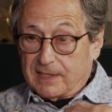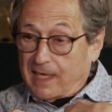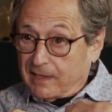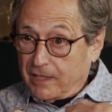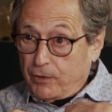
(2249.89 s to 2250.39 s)
And I
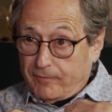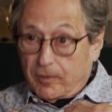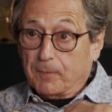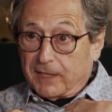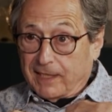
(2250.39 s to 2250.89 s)
think you have an
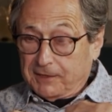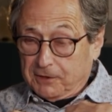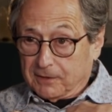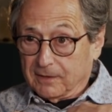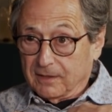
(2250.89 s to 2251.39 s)

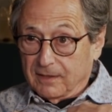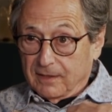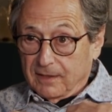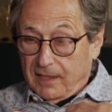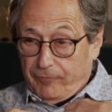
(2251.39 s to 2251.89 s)
obligation,
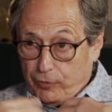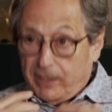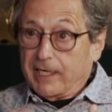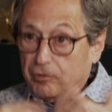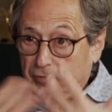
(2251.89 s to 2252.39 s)
if you can
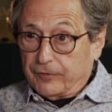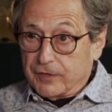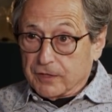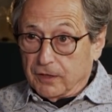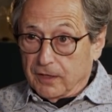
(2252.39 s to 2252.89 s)
get your
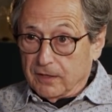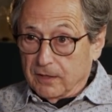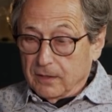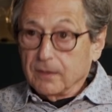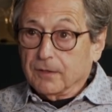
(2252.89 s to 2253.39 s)
voice heard,
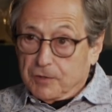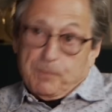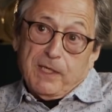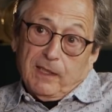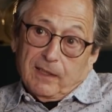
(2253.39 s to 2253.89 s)
to
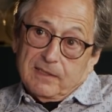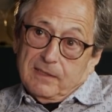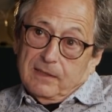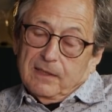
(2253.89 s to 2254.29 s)
speak out.